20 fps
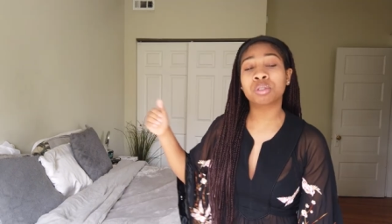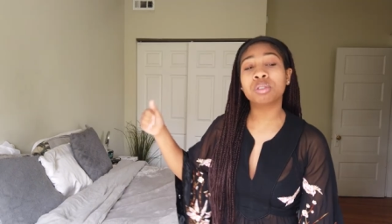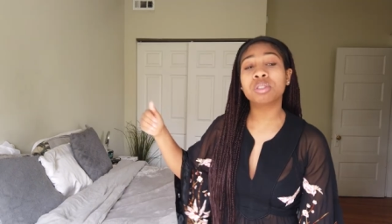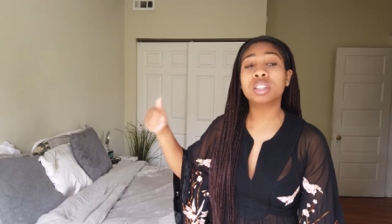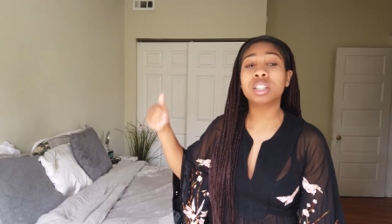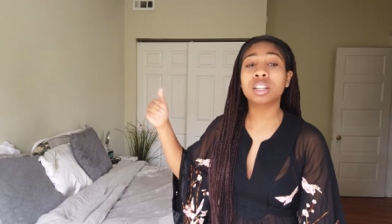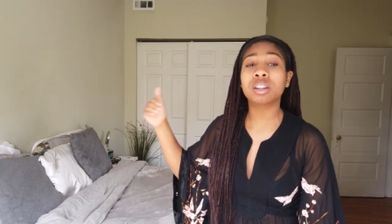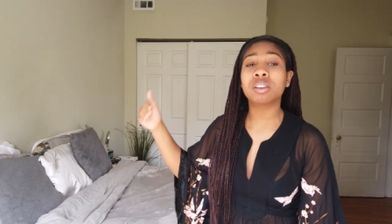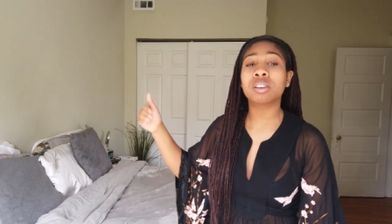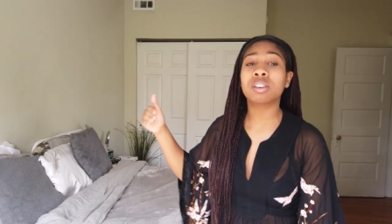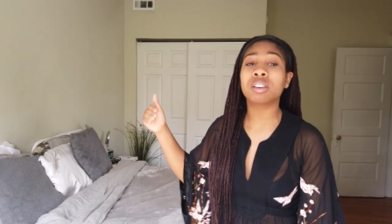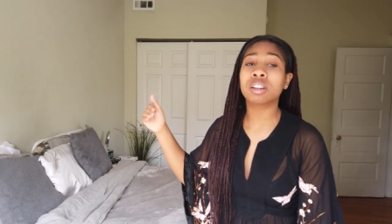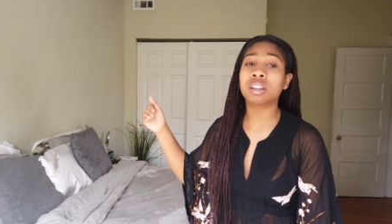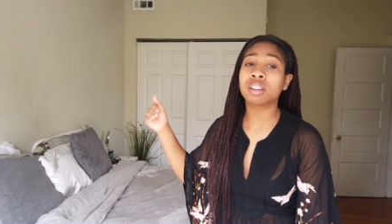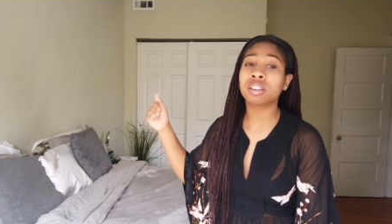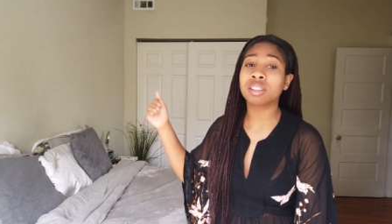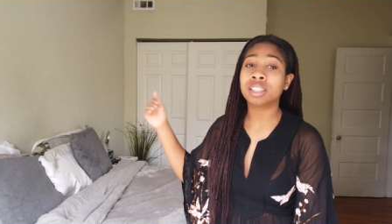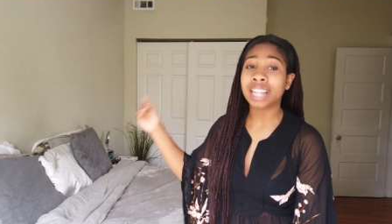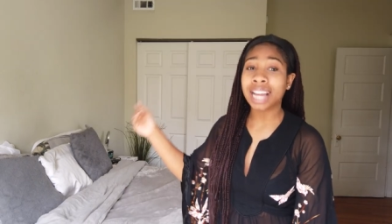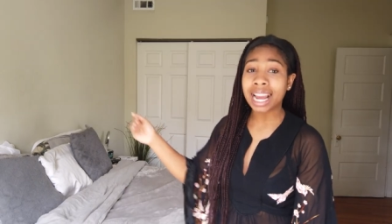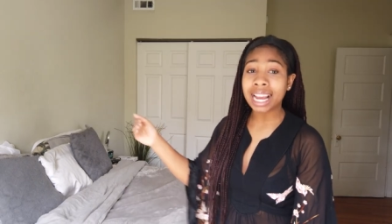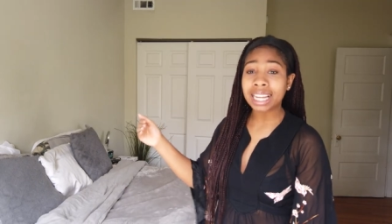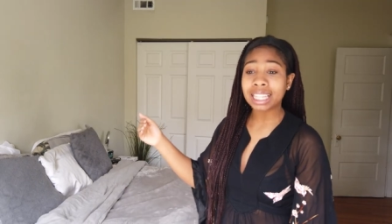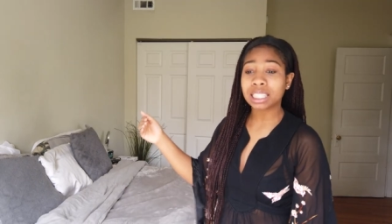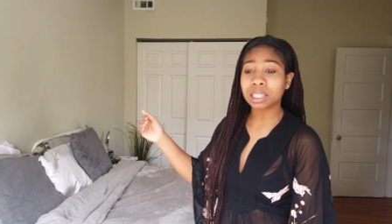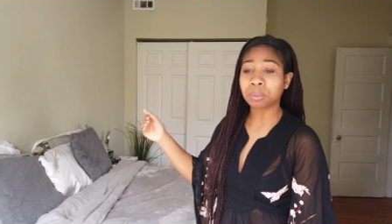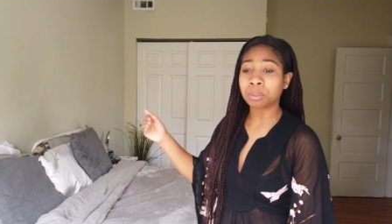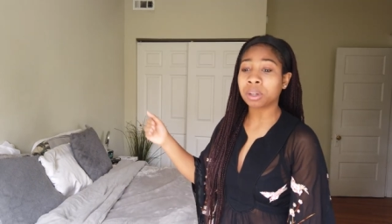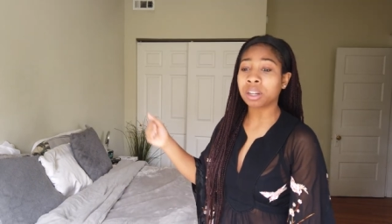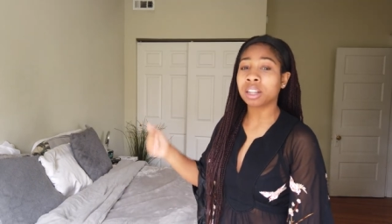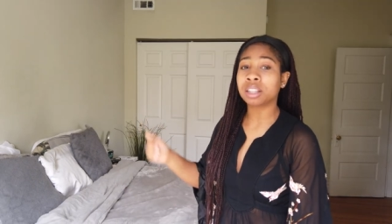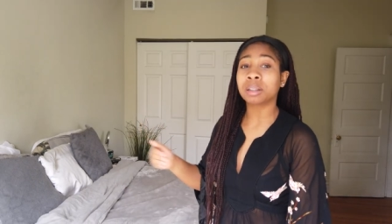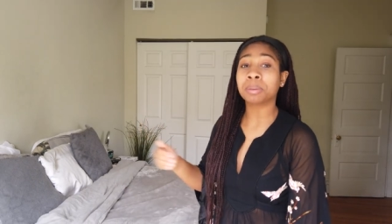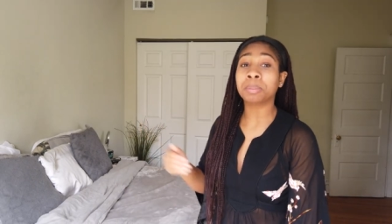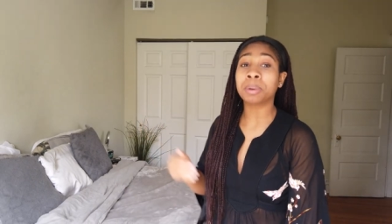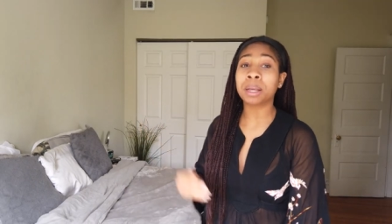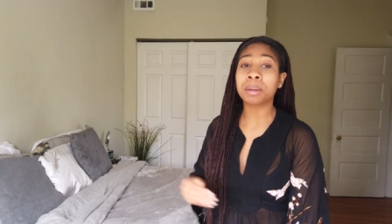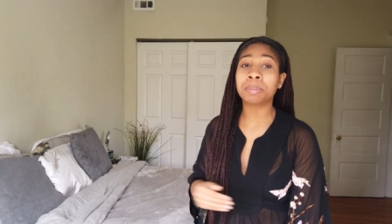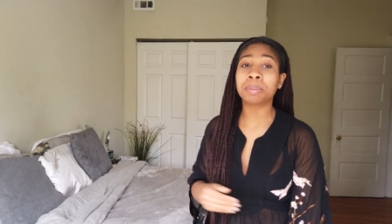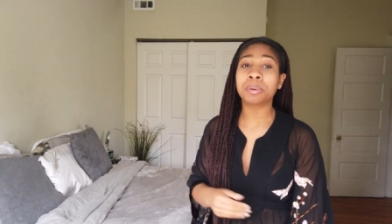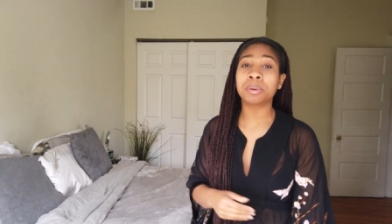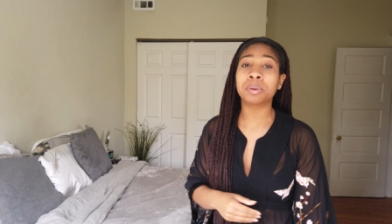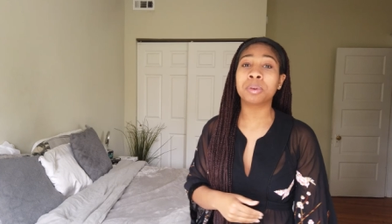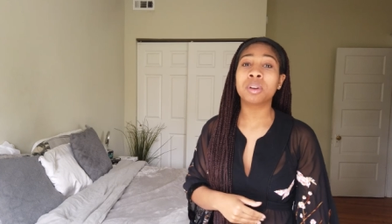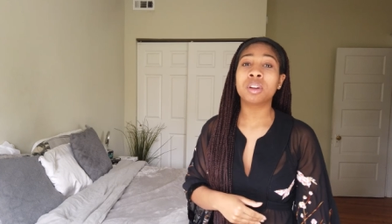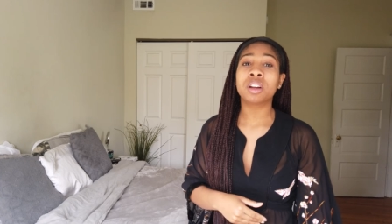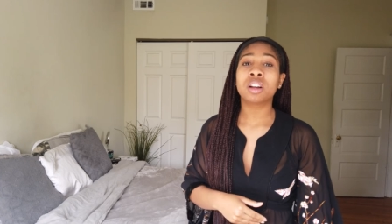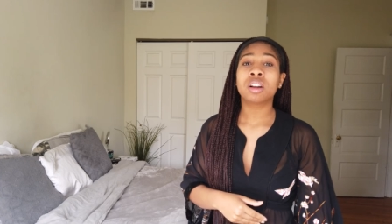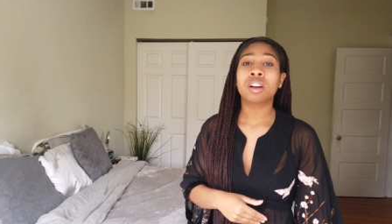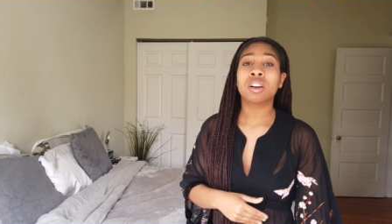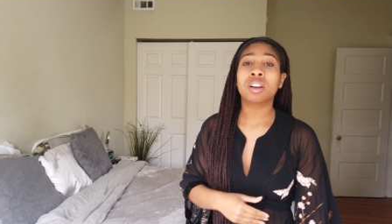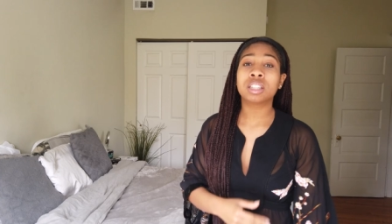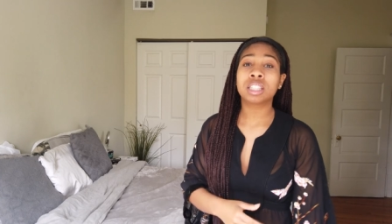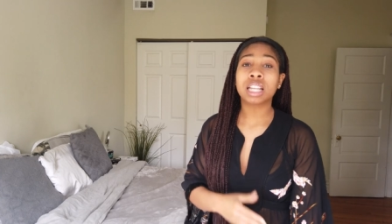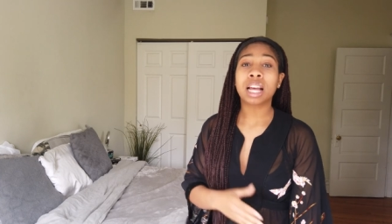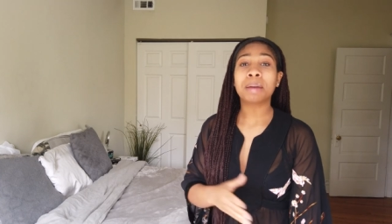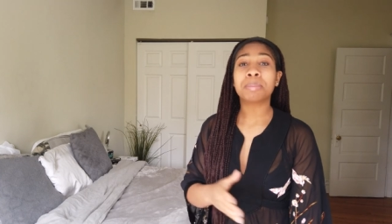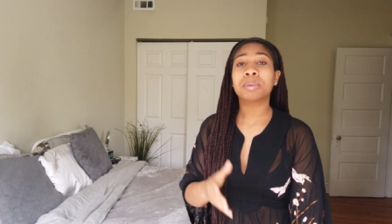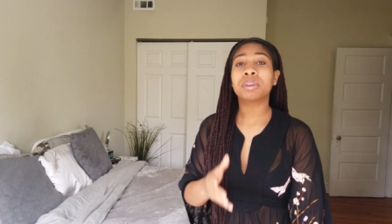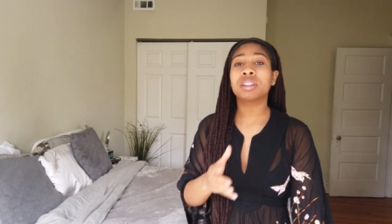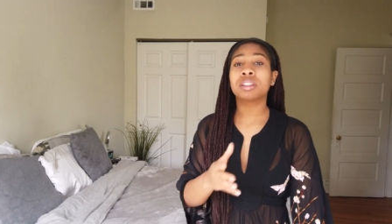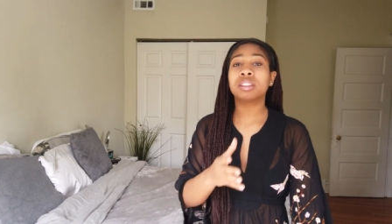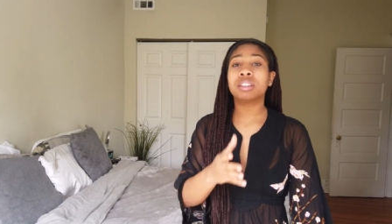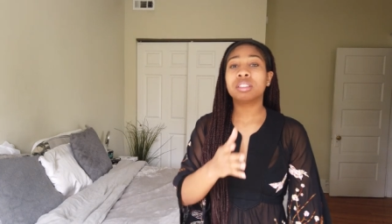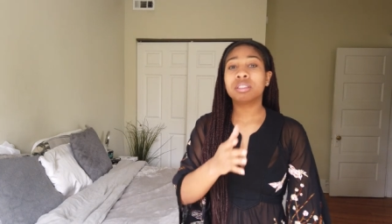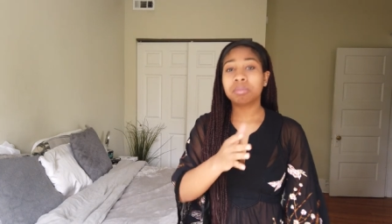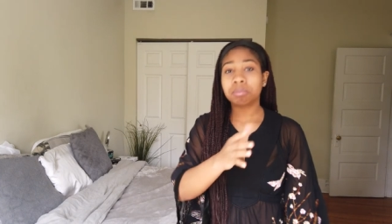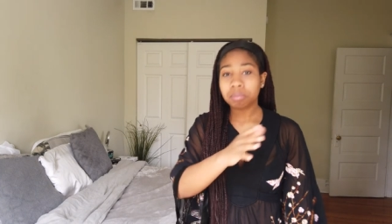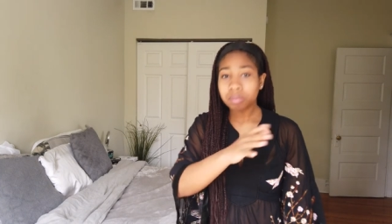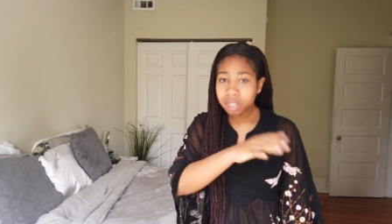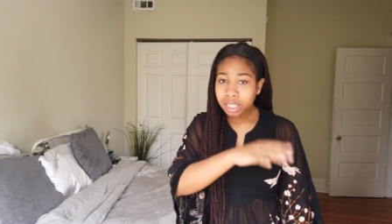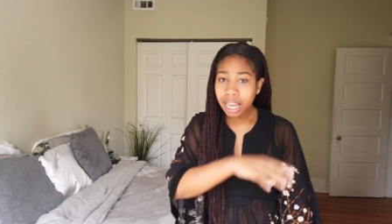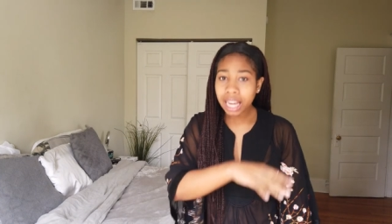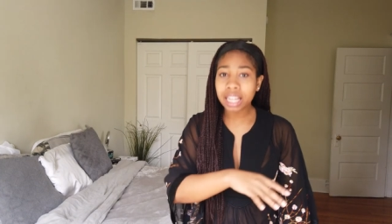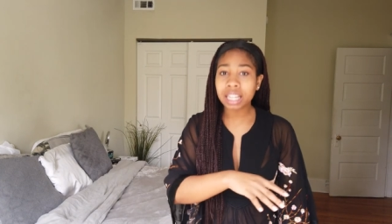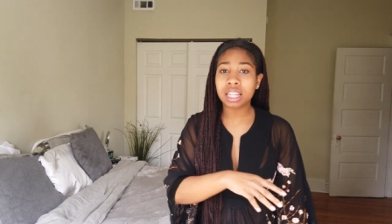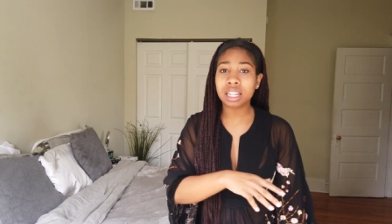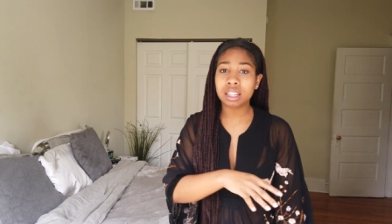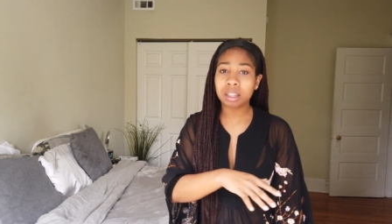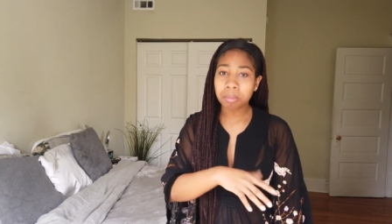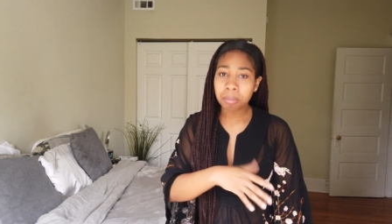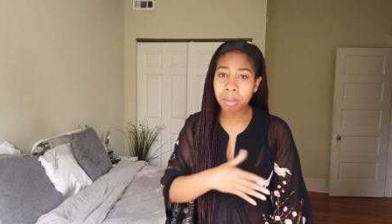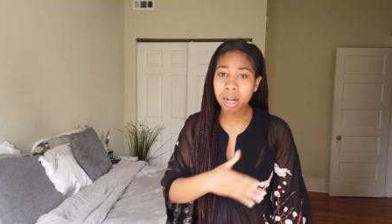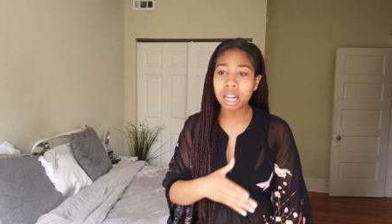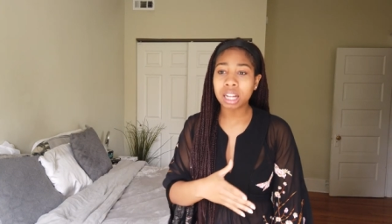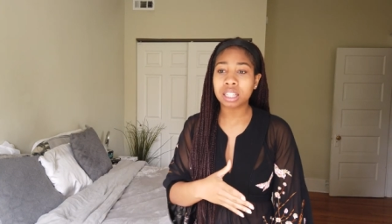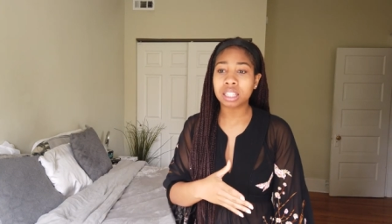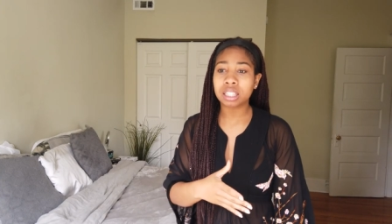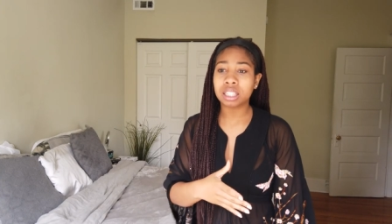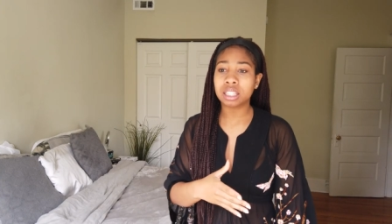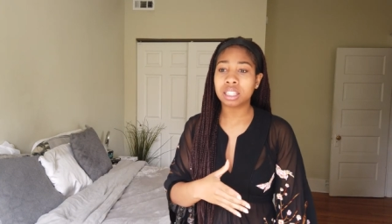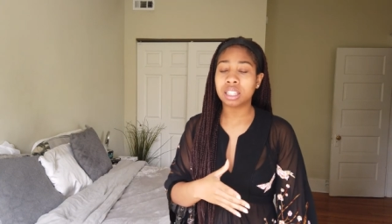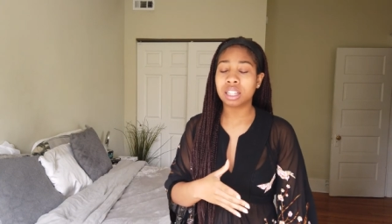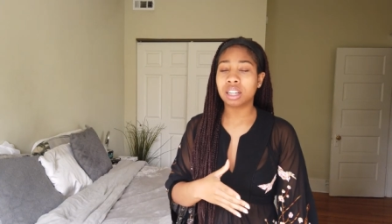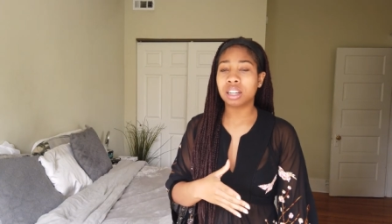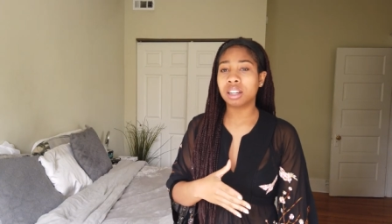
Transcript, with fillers: Drew's still going on dates with other people on top of dating Molly.